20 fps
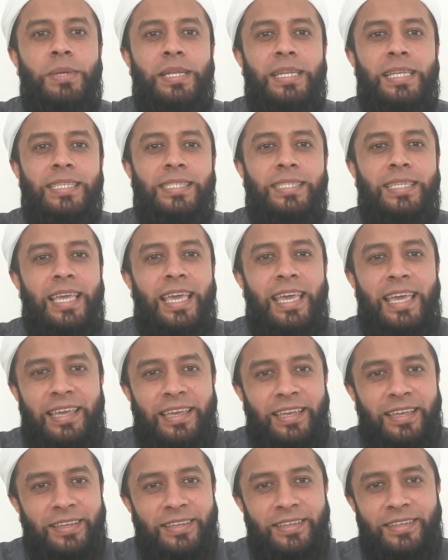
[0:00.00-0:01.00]
in his
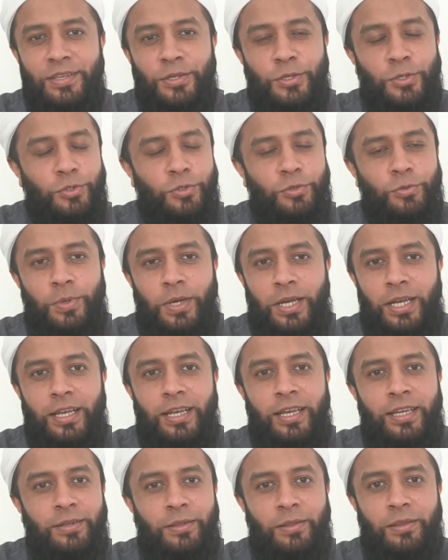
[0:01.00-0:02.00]
care.
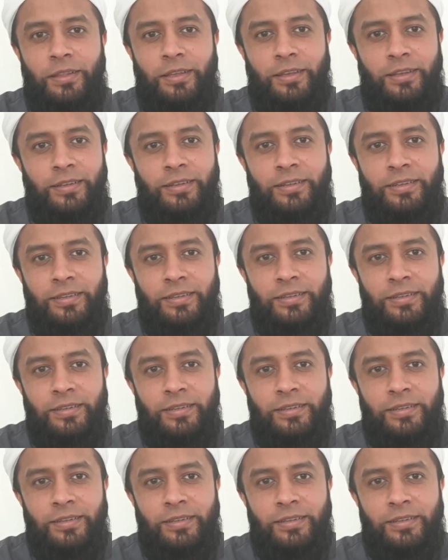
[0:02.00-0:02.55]
Subhanallah.